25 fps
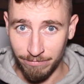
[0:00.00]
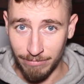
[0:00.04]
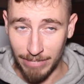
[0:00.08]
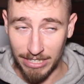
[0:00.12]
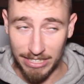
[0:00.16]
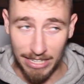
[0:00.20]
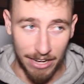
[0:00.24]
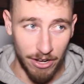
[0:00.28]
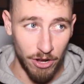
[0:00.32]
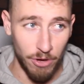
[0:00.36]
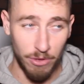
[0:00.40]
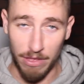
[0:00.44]

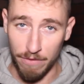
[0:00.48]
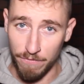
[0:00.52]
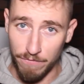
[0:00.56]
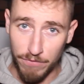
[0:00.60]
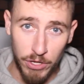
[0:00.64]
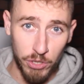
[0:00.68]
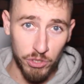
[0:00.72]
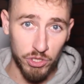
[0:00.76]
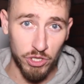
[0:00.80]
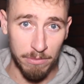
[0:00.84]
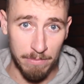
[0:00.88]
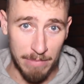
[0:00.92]
Because I know that
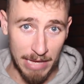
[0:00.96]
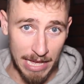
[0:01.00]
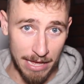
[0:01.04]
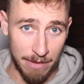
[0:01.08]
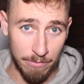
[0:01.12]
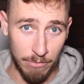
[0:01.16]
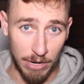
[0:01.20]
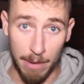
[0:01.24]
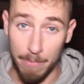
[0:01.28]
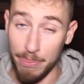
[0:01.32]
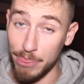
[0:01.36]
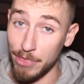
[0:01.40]
future
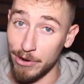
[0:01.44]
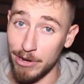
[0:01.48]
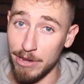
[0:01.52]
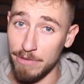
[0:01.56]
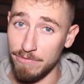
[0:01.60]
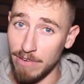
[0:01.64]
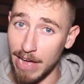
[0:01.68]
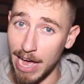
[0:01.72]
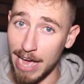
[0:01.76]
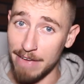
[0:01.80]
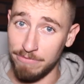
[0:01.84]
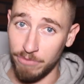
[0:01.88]
me, when I'm
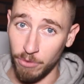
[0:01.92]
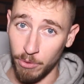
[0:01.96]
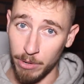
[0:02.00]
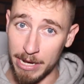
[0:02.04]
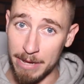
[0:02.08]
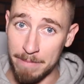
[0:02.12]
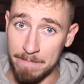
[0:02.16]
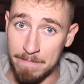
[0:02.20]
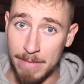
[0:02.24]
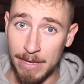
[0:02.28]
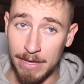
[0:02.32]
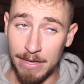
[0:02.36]
35,
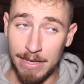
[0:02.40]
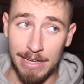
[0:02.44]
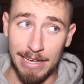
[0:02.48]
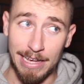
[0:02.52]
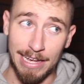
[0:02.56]
40,